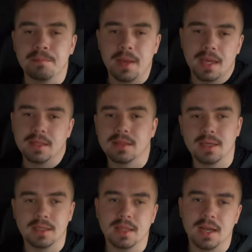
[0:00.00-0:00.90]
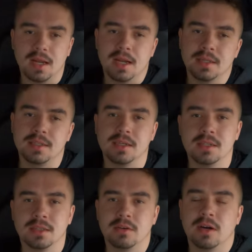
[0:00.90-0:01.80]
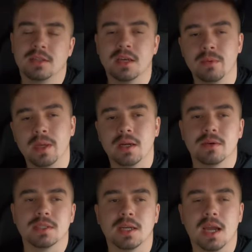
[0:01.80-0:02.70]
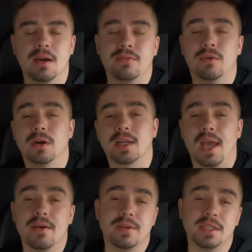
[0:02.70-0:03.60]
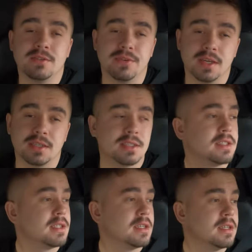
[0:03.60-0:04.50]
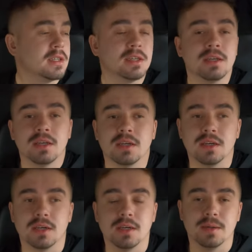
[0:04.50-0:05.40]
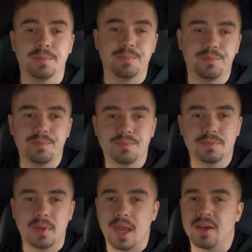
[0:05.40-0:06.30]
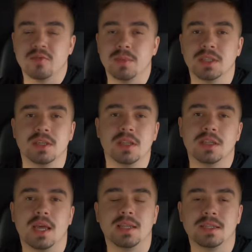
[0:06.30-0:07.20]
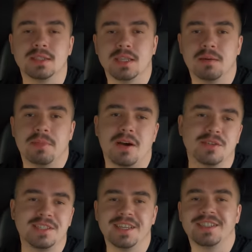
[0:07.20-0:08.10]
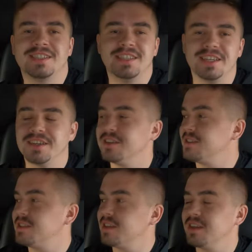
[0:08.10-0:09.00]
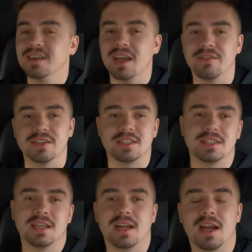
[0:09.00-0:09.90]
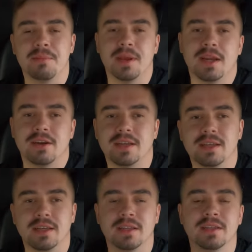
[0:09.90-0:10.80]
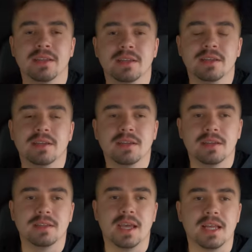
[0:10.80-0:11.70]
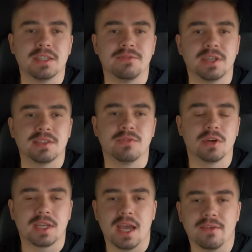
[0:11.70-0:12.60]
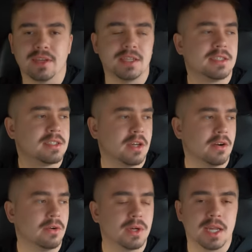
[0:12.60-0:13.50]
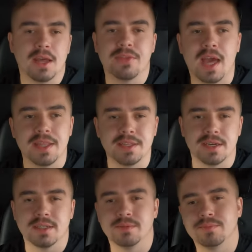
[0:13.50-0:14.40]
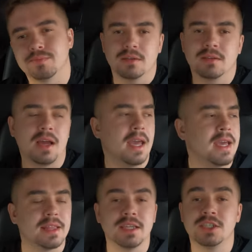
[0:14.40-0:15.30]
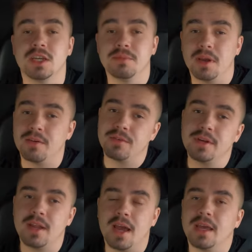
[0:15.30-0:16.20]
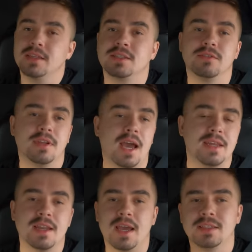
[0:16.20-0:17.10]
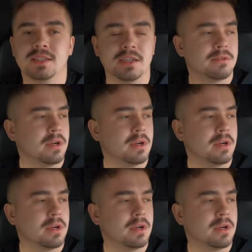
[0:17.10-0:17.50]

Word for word: main thing that I got done throughout that week was I got 4 cavities fixed. I haven't been to the dentist in about 6 years, ever since I got married, and they had to fix 4 cavities, so we got that done. I hit the gym every night, so 9 nights in a